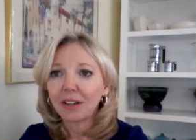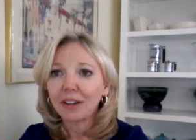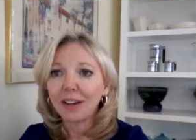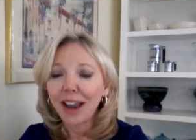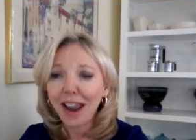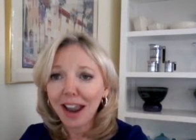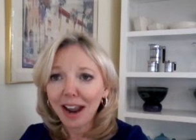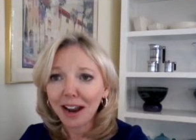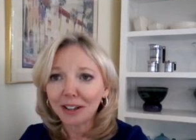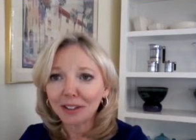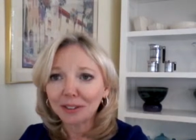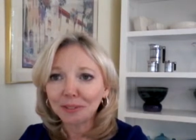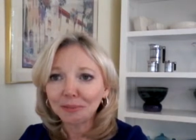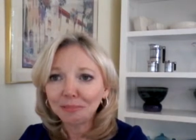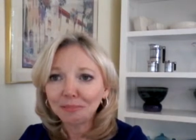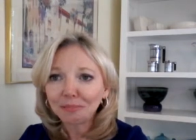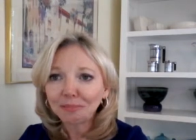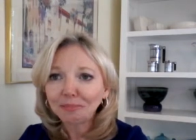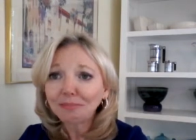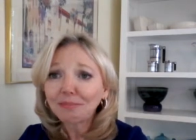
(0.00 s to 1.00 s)

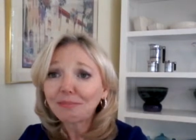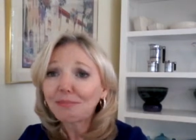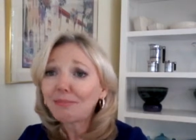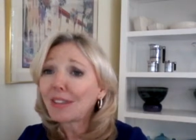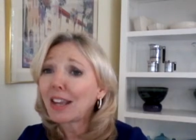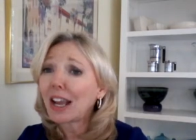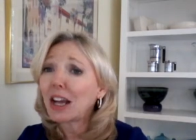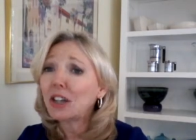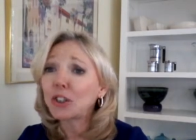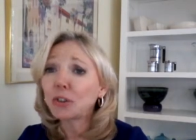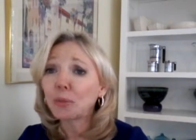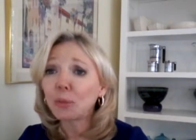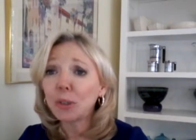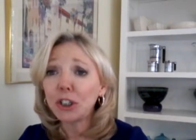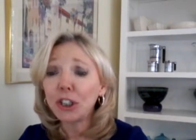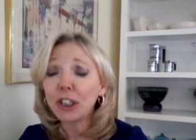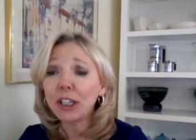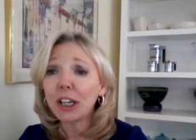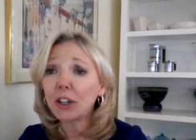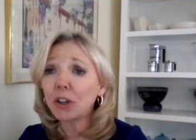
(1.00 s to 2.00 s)
Now, as you're
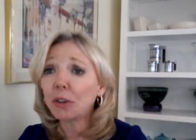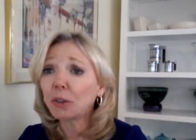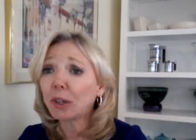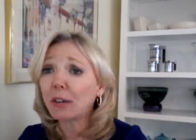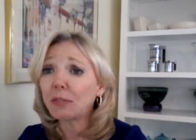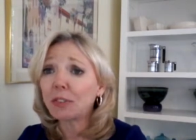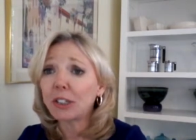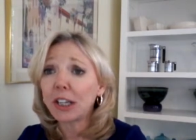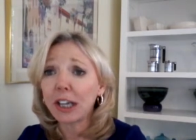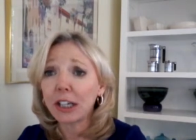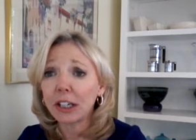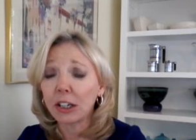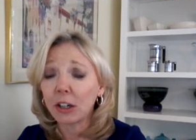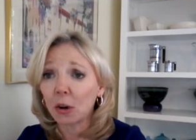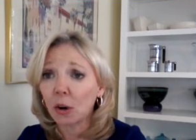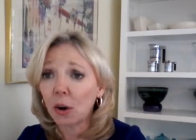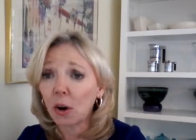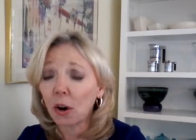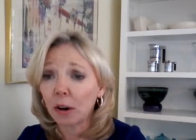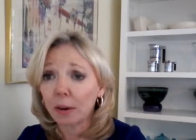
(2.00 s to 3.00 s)
reaching out your left hand
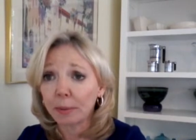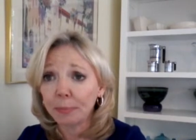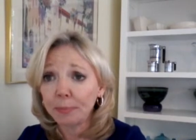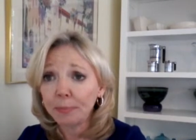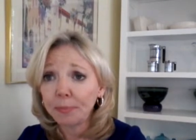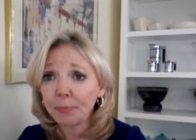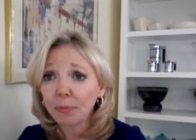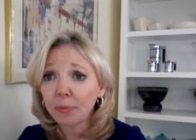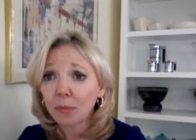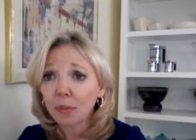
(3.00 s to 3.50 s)
and arm,